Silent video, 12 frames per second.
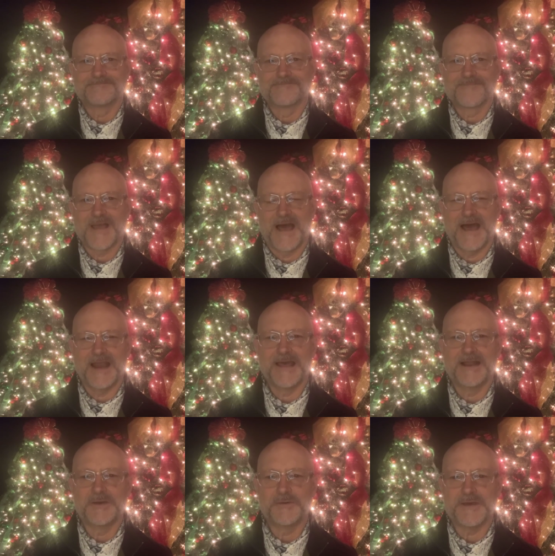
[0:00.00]

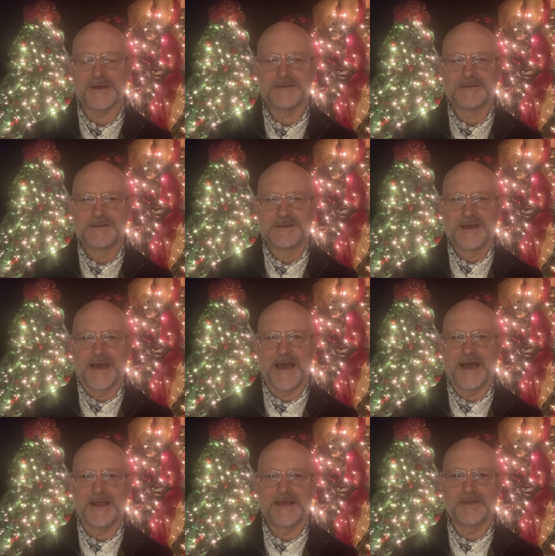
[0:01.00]
Hallelujah.
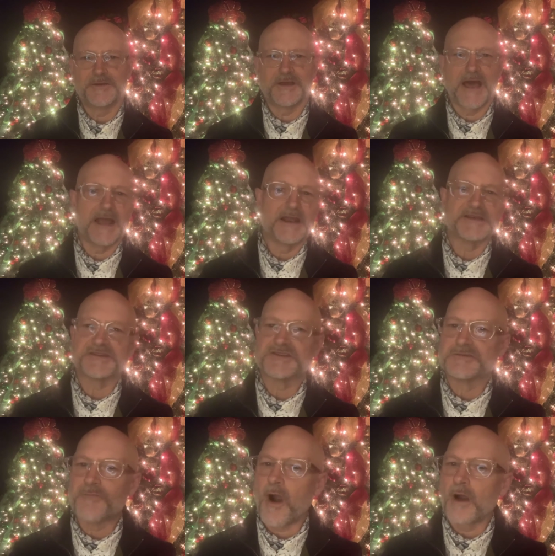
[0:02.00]
Hallelujah. Hey, listen,
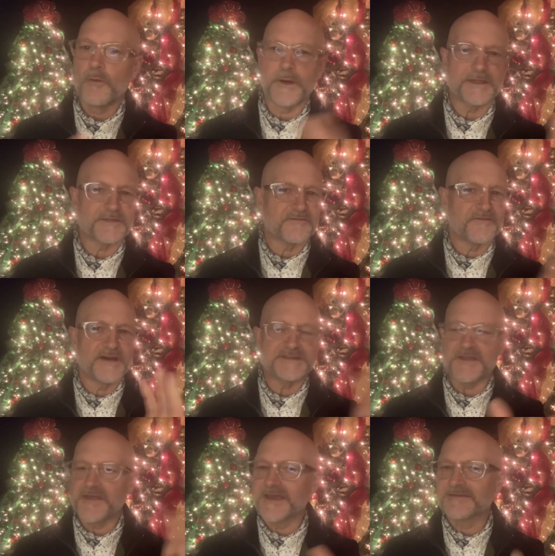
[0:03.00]
tomorrow we'll get the fuzzy
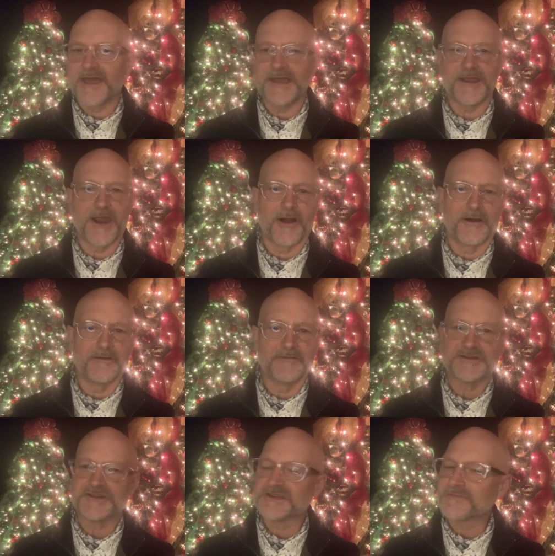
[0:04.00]
thing taken care of.
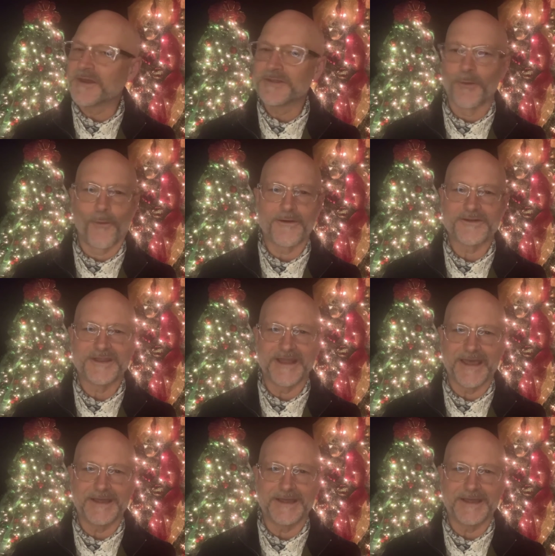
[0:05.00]
Let's just speak the word today.